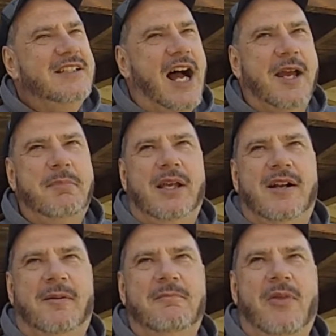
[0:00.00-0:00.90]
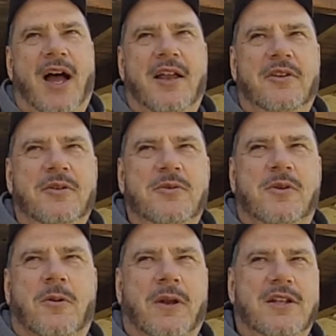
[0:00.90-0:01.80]
I become that new
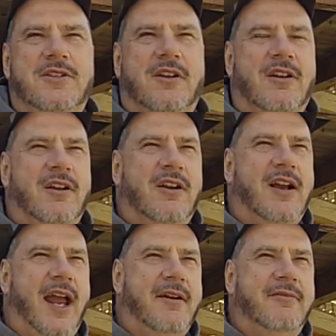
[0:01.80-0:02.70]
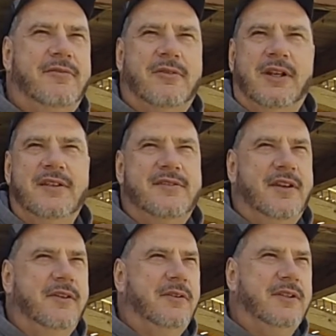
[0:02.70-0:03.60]
creature every
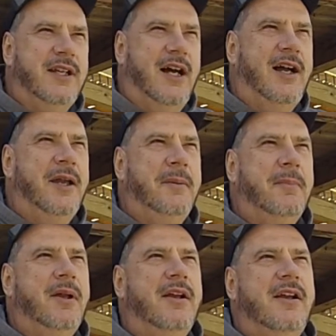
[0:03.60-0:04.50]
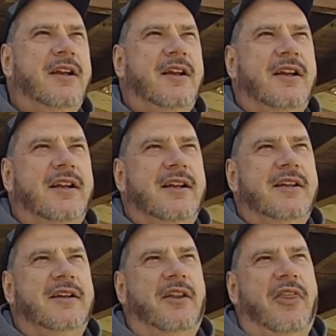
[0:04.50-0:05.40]
single time
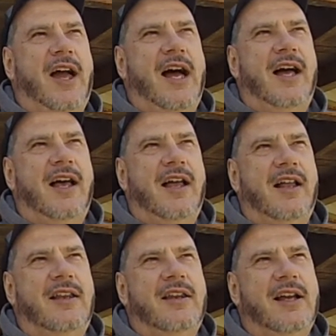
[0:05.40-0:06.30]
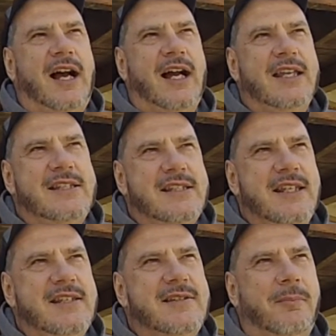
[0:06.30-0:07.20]
that I
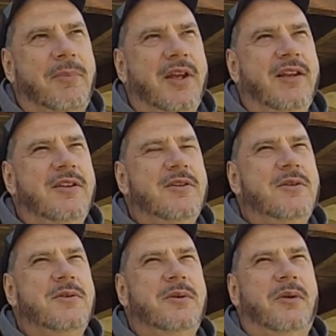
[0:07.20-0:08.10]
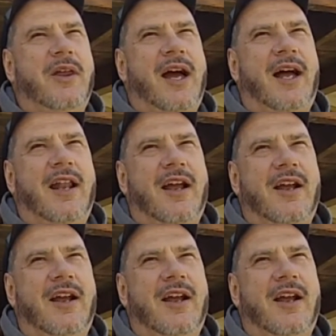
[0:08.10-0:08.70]
see something new, that